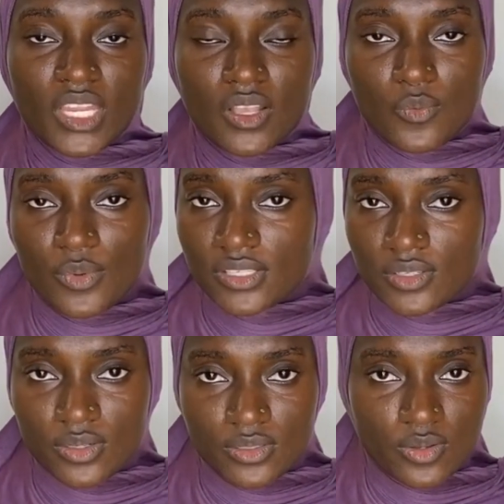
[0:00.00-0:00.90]
weight
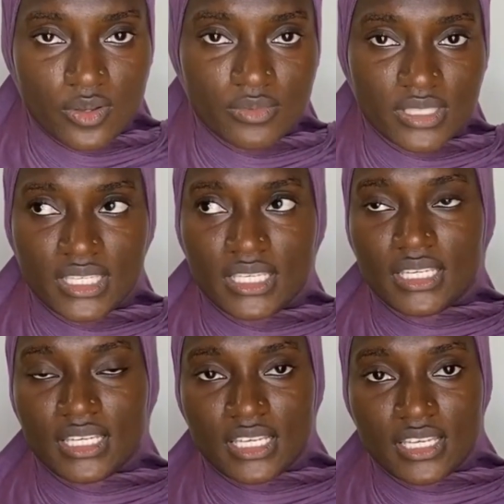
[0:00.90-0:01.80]
loss comes
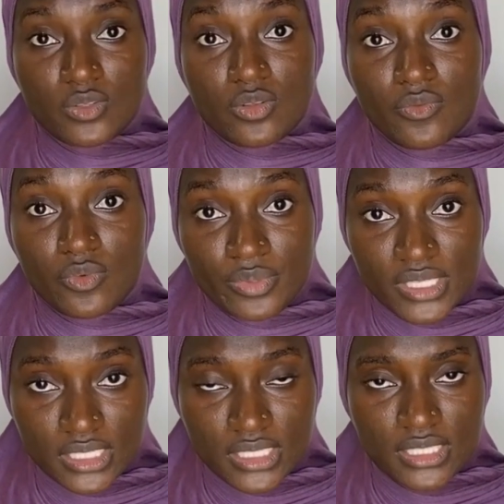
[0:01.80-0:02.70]
in case of
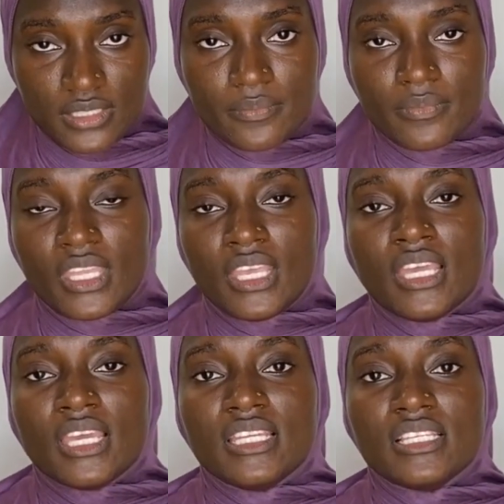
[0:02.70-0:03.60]
obesity.
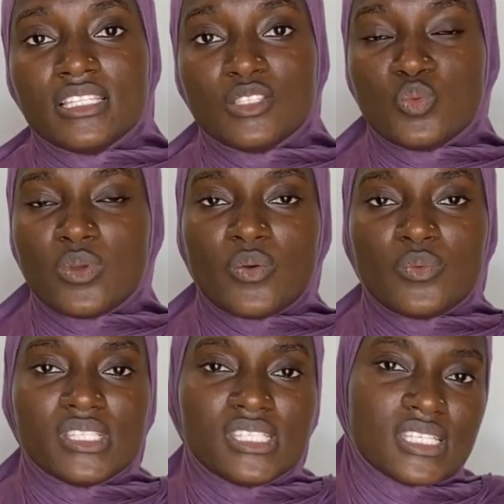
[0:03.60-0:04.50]
This is when we
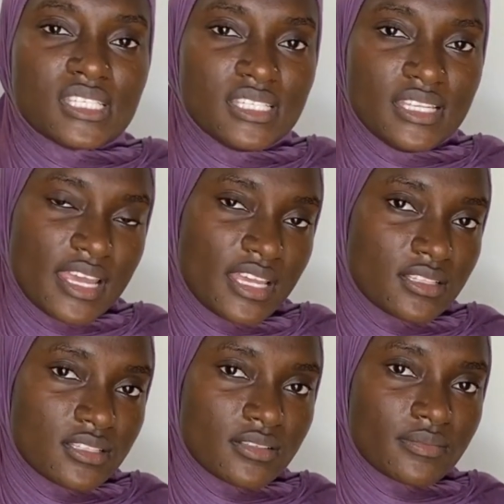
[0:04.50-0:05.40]
change diet
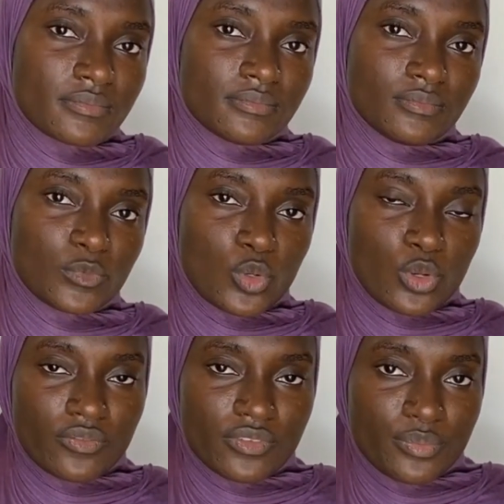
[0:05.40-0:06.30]

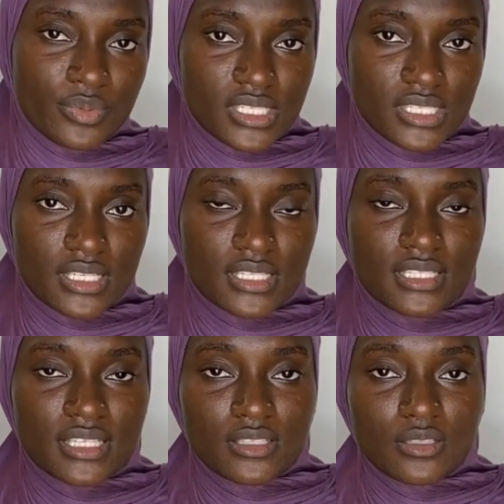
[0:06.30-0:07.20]
of the patient.
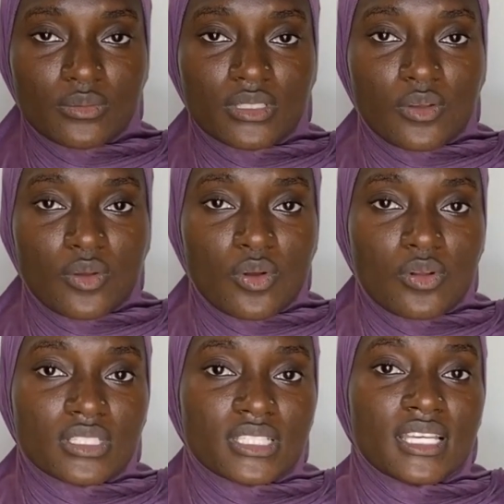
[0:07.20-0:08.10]
There's something
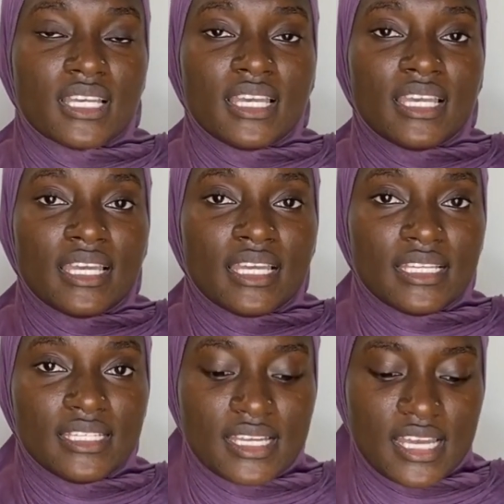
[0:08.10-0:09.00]
called
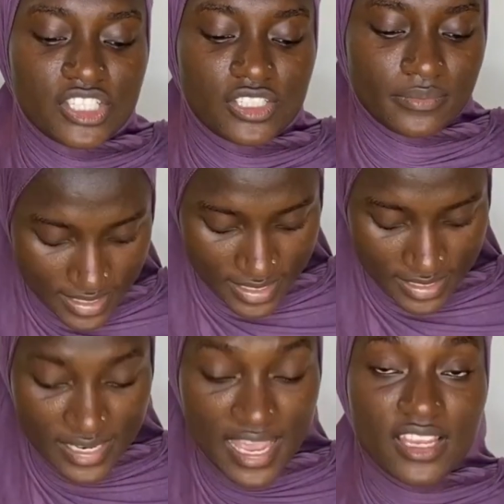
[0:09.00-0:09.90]
DASH,
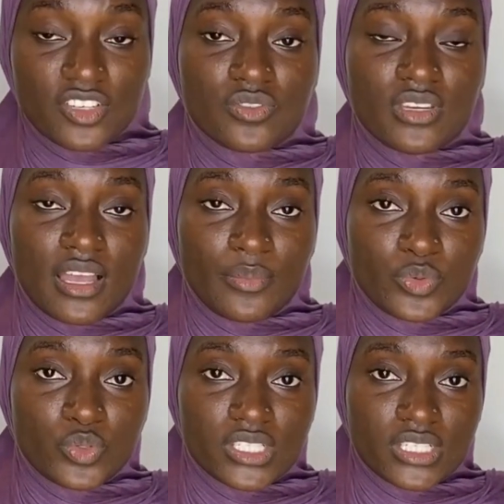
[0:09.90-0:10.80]
dietary
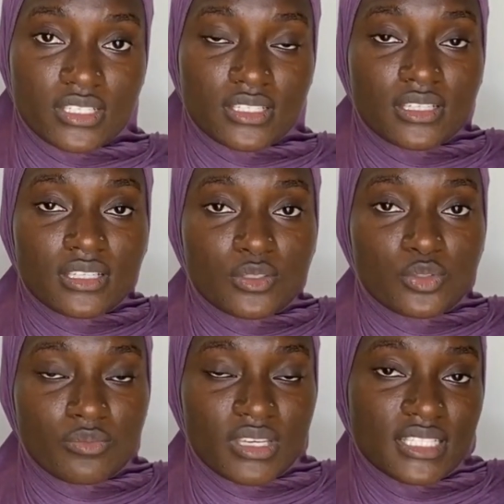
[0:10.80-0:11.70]
approaches to
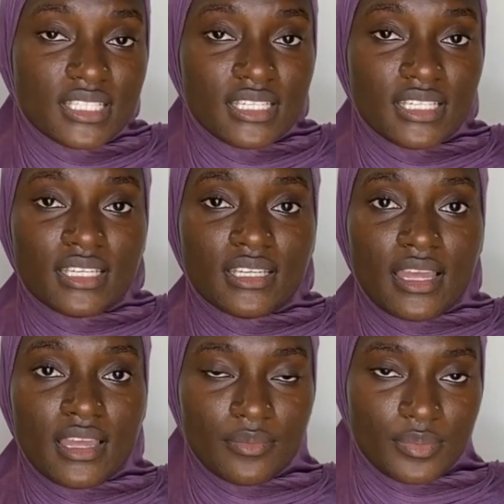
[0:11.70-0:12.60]
maintaining
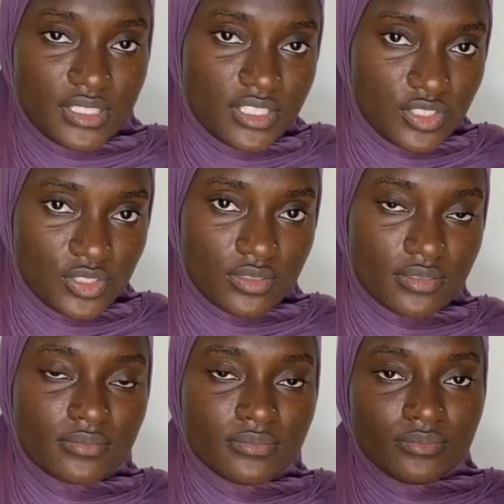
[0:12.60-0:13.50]
hypertension.
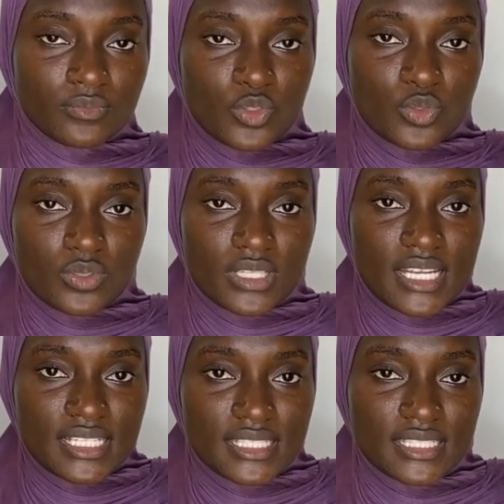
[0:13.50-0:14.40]
So that
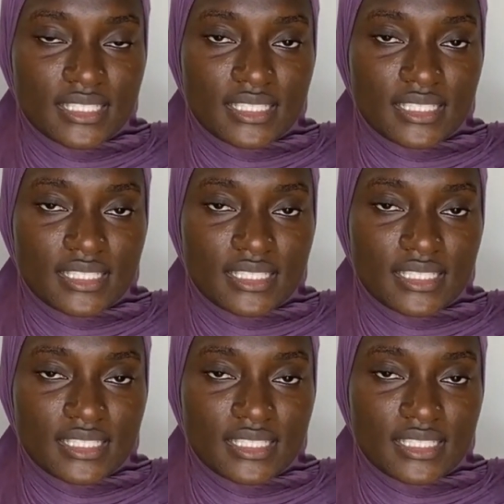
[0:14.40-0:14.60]
is